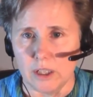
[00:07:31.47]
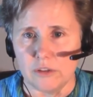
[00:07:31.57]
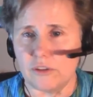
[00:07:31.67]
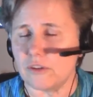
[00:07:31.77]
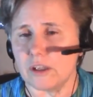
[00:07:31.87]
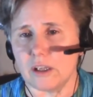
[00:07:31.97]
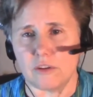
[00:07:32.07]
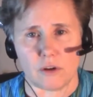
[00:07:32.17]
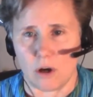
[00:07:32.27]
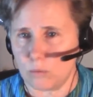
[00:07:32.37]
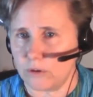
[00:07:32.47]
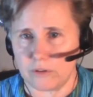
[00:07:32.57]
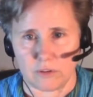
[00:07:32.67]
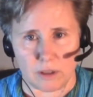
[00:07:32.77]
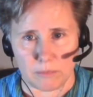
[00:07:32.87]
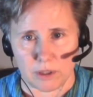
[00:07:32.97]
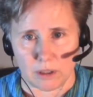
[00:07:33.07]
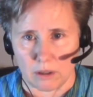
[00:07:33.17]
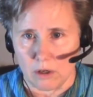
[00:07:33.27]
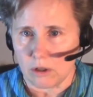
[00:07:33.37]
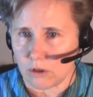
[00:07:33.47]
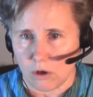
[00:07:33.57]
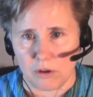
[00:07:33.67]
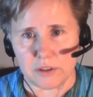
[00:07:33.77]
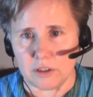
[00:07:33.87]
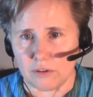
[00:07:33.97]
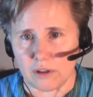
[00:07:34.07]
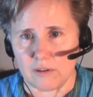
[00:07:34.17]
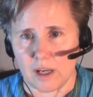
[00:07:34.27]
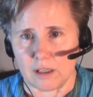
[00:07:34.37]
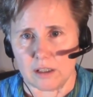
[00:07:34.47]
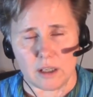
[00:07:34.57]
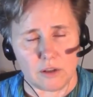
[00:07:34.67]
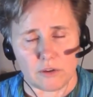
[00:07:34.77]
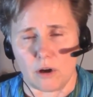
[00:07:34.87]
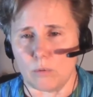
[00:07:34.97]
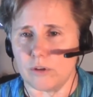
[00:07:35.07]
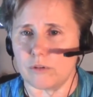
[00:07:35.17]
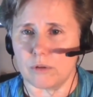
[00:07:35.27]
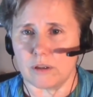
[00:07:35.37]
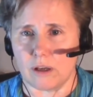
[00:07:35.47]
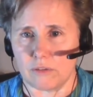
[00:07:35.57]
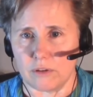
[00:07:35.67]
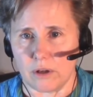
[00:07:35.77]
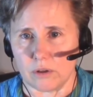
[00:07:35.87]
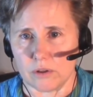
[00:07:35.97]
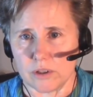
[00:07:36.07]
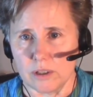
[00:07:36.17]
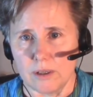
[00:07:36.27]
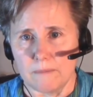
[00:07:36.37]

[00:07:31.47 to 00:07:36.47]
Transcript: She said, it's always the same thing. Now, all the years I've had it, it's always $3,000.